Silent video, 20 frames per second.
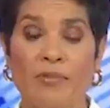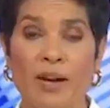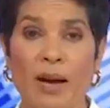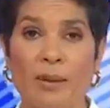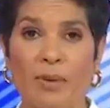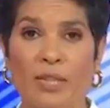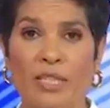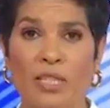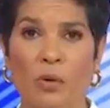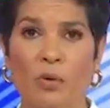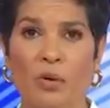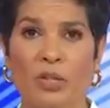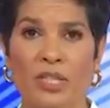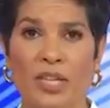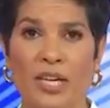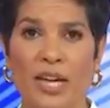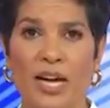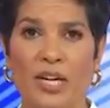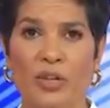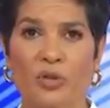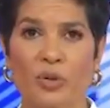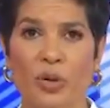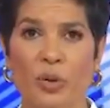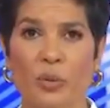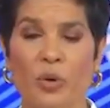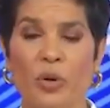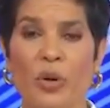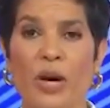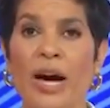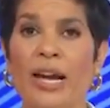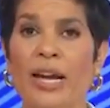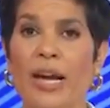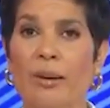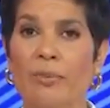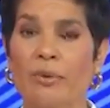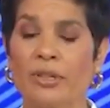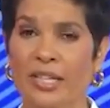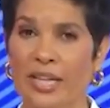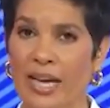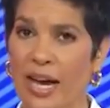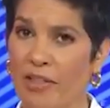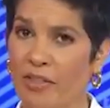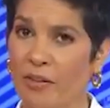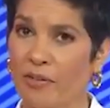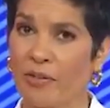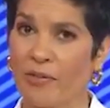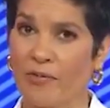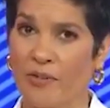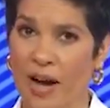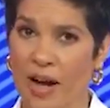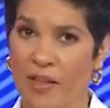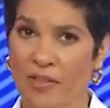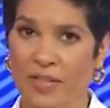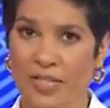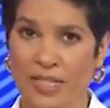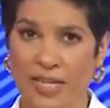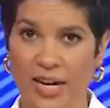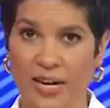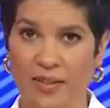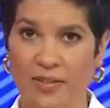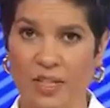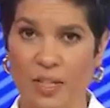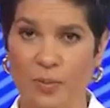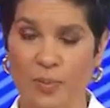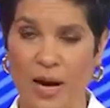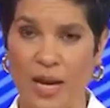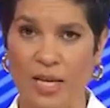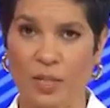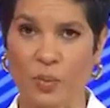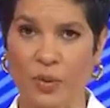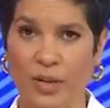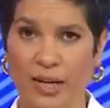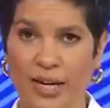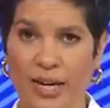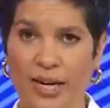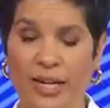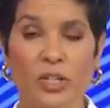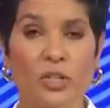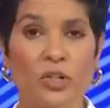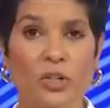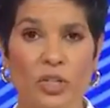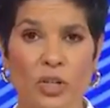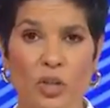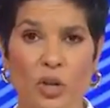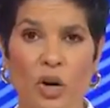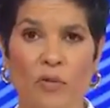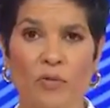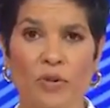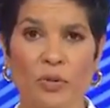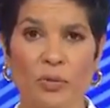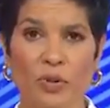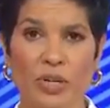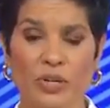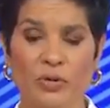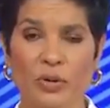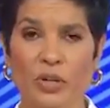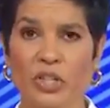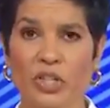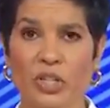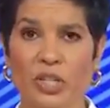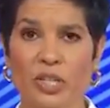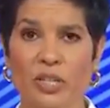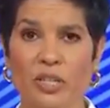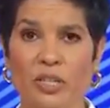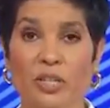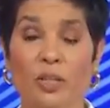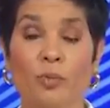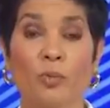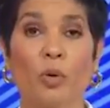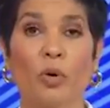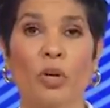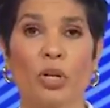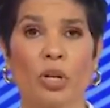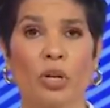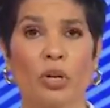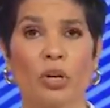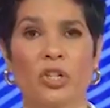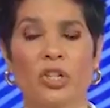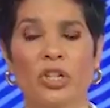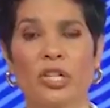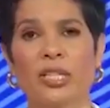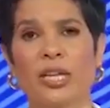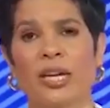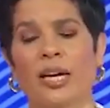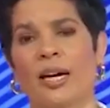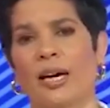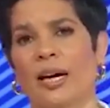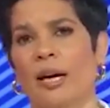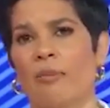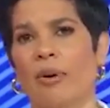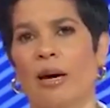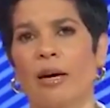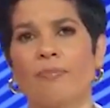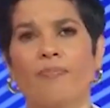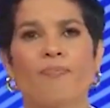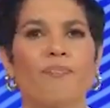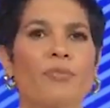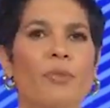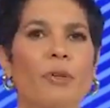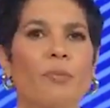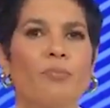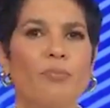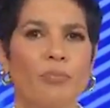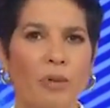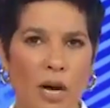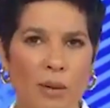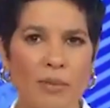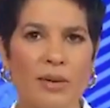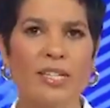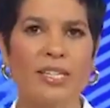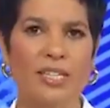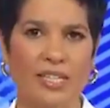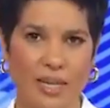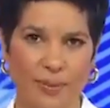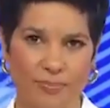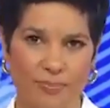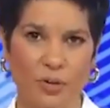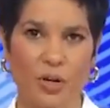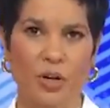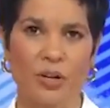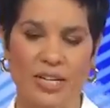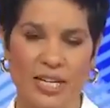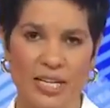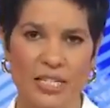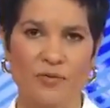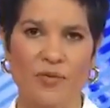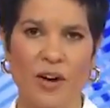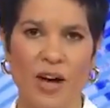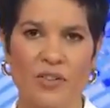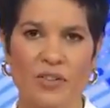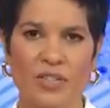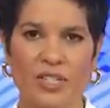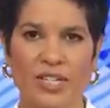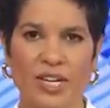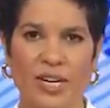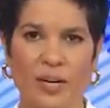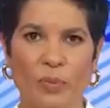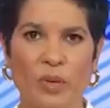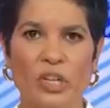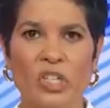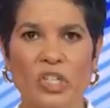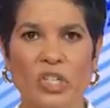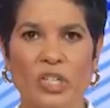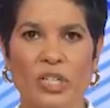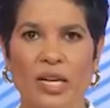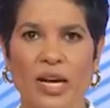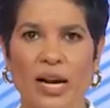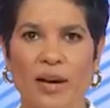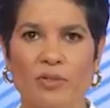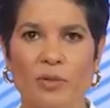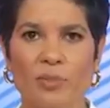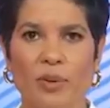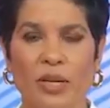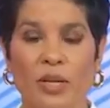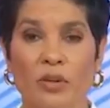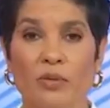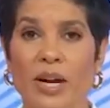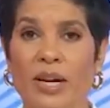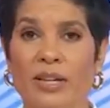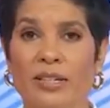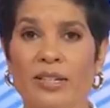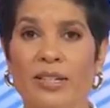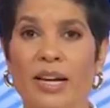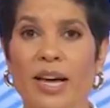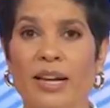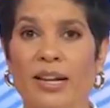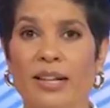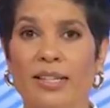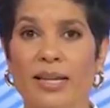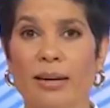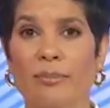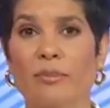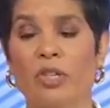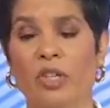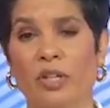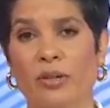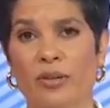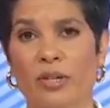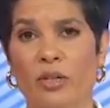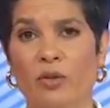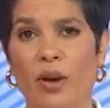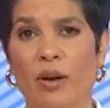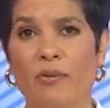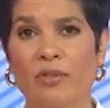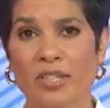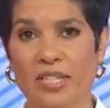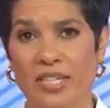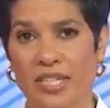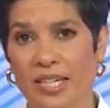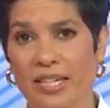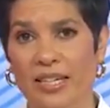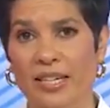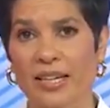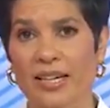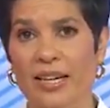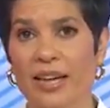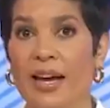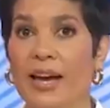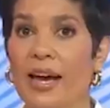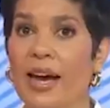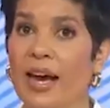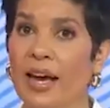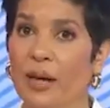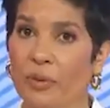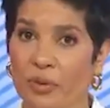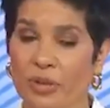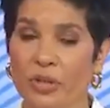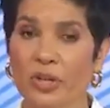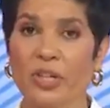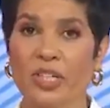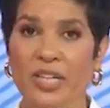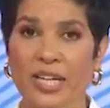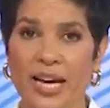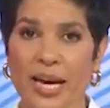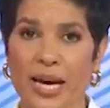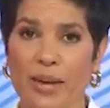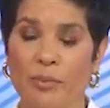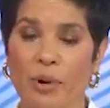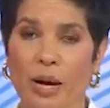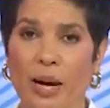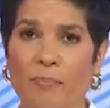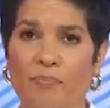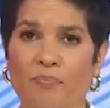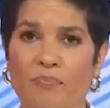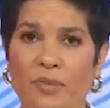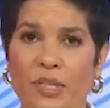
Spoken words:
Many families across the country were unable to gather for Father's Day this past weekend due to COVID restrictions and border closures. But the Prime Minister got his Father's Day wish after being granted an exemption to travel to Sydney and return to Canberra.